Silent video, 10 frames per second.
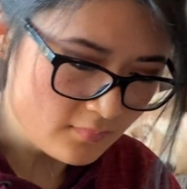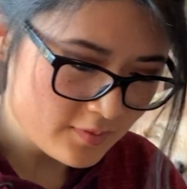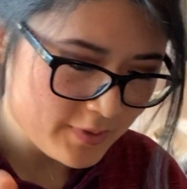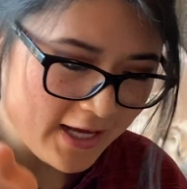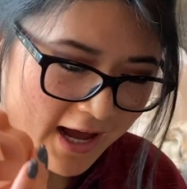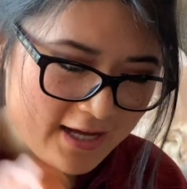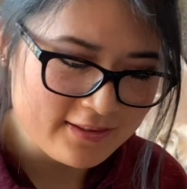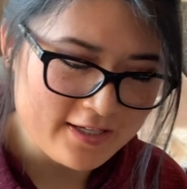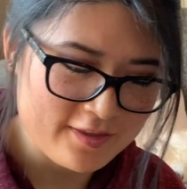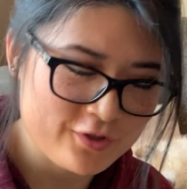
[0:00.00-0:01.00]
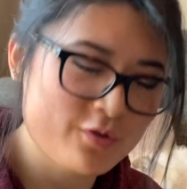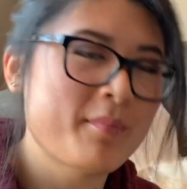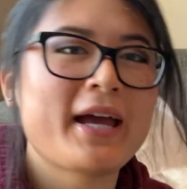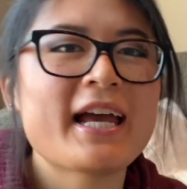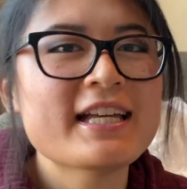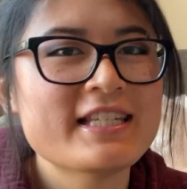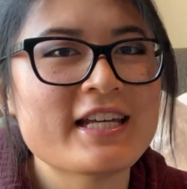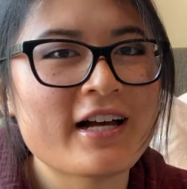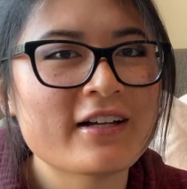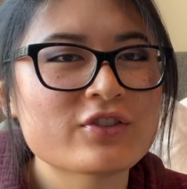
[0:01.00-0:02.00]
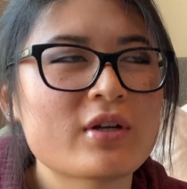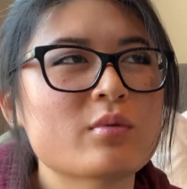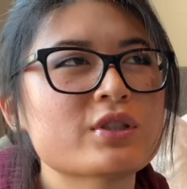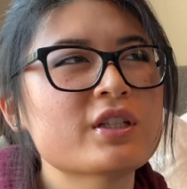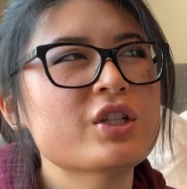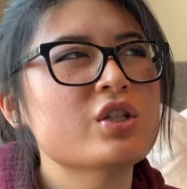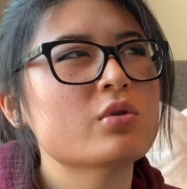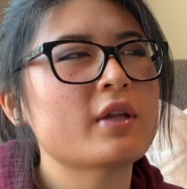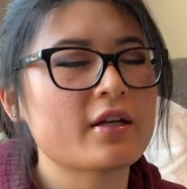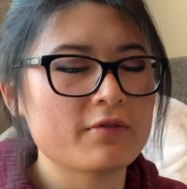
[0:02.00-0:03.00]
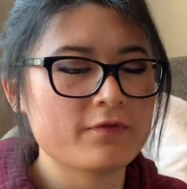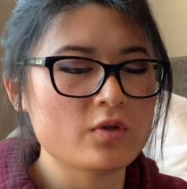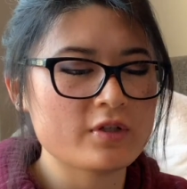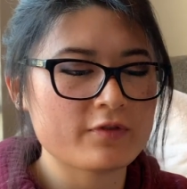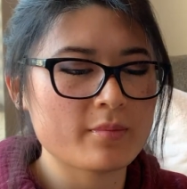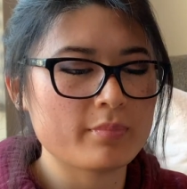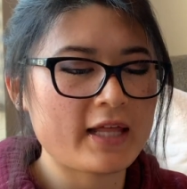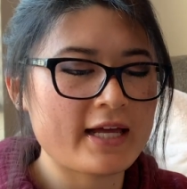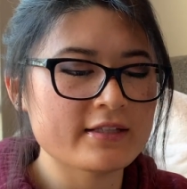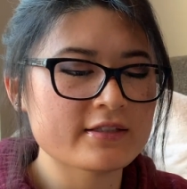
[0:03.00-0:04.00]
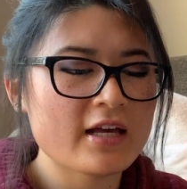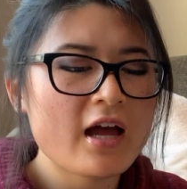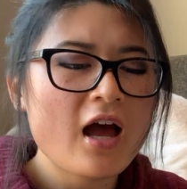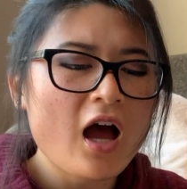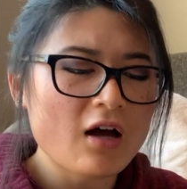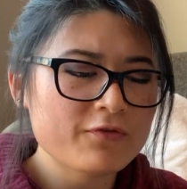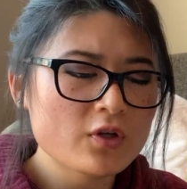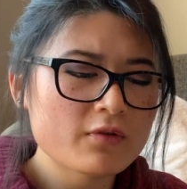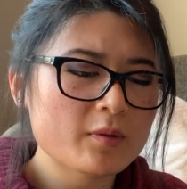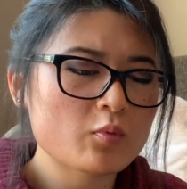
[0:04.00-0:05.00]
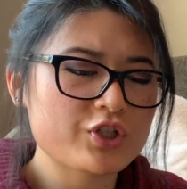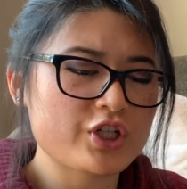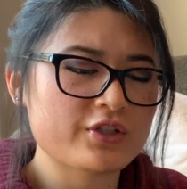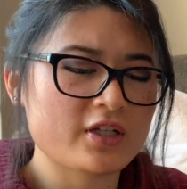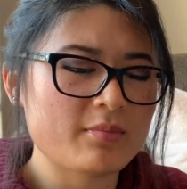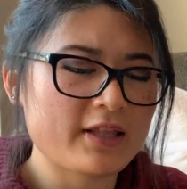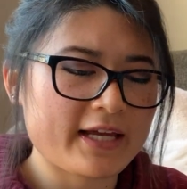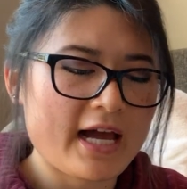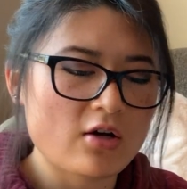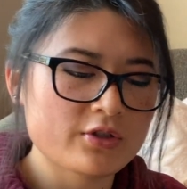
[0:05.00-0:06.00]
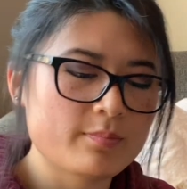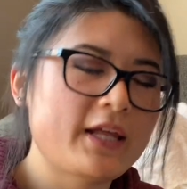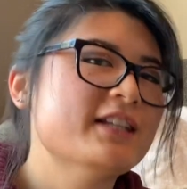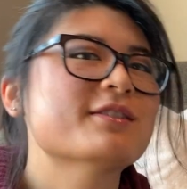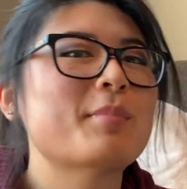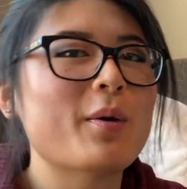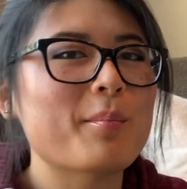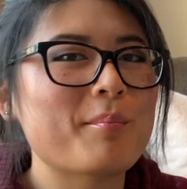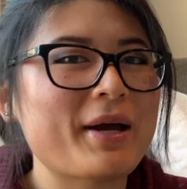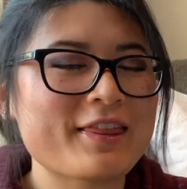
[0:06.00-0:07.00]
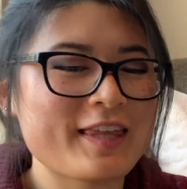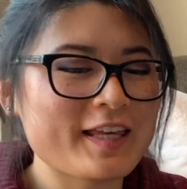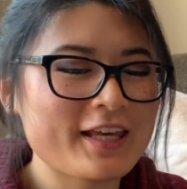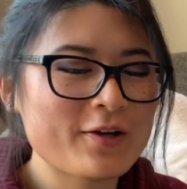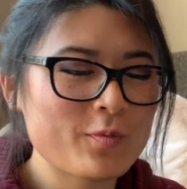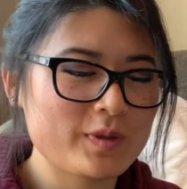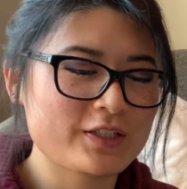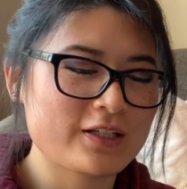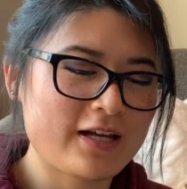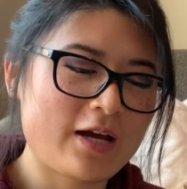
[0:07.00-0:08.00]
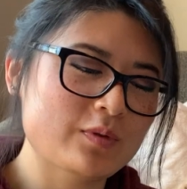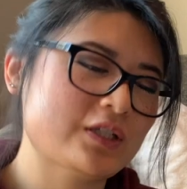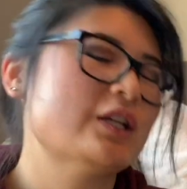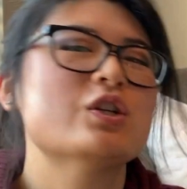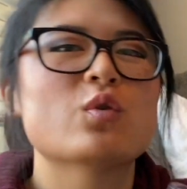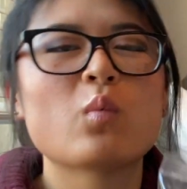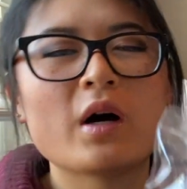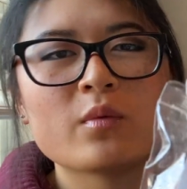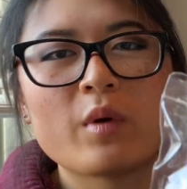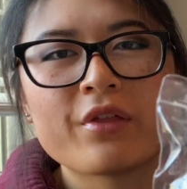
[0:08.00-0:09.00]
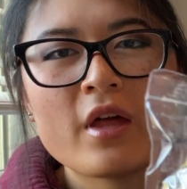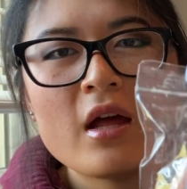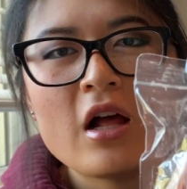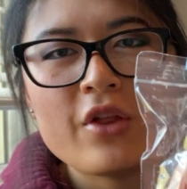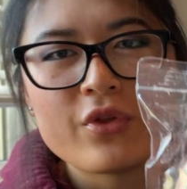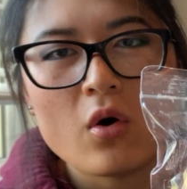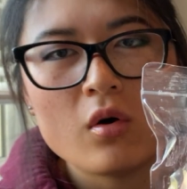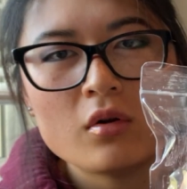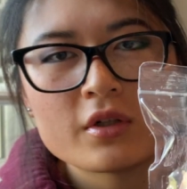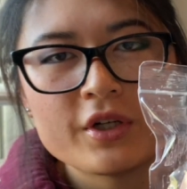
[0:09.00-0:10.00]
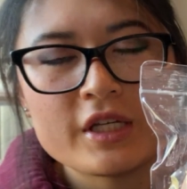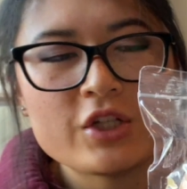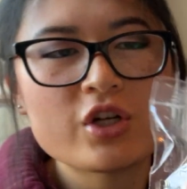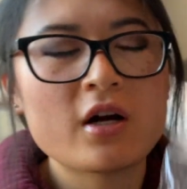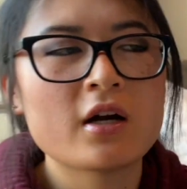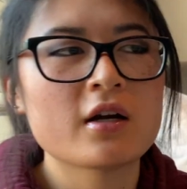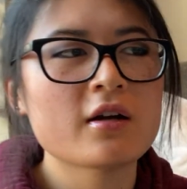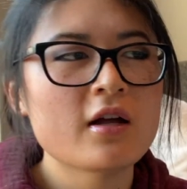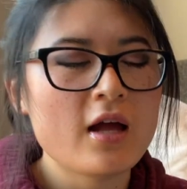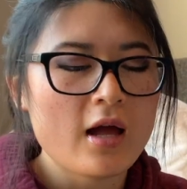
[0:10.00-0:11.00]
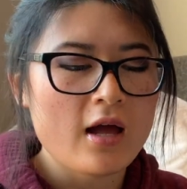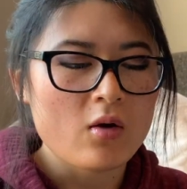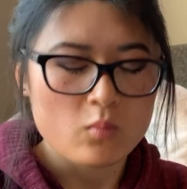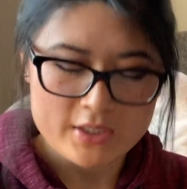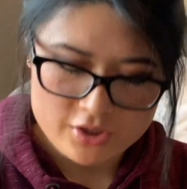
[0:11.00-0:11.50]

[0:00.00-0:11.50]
Yeah, I like this. So my idea, so I was gonna do like a few different blends. A few of them were just gonna be like house blends, but my thinking was I was gonna do one with the whole cookie jar, which